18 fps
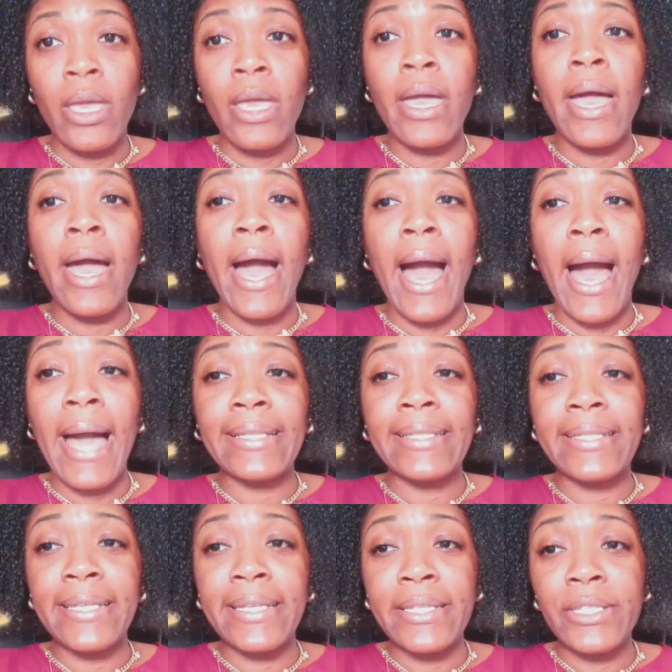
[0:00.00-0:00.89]
High
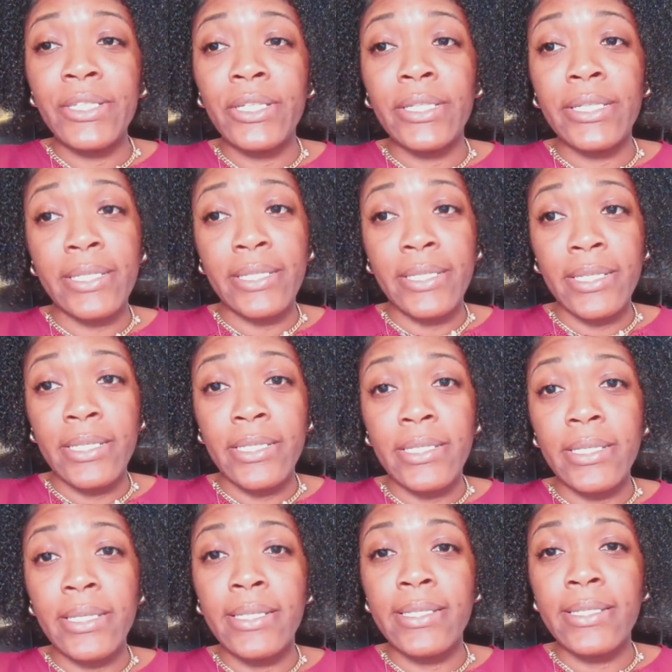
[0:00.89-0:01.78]
tension
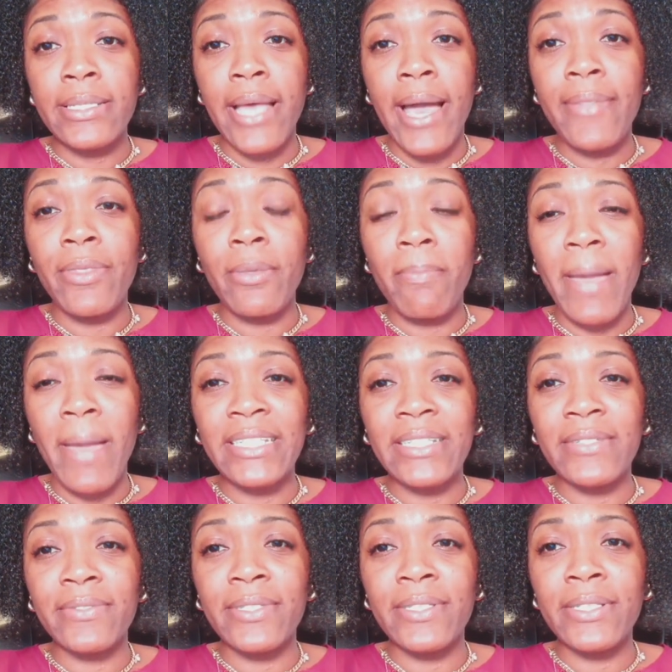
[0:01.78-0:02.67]
exists inside the
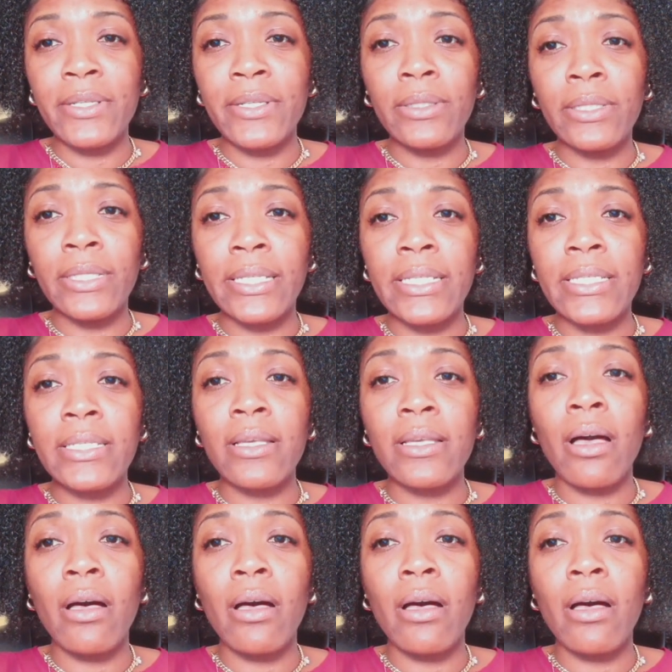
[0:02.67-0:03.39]
massive steel links